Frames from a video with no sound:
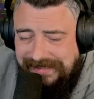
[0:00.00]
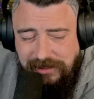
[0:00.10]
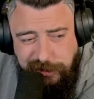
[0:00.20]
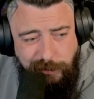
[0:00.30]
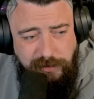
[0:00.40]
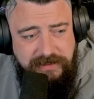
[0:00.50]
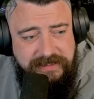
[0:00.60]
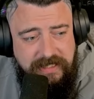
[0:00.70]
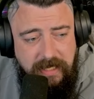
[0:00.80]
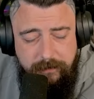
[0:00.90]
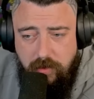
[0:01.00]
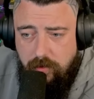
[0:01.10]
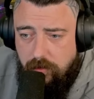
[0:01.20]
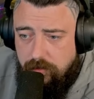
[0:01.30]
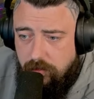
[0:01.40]
told you this game can
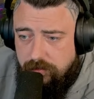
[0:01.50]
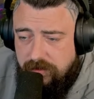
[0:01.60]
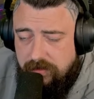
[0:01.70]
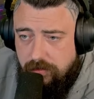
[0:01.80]
go nuts.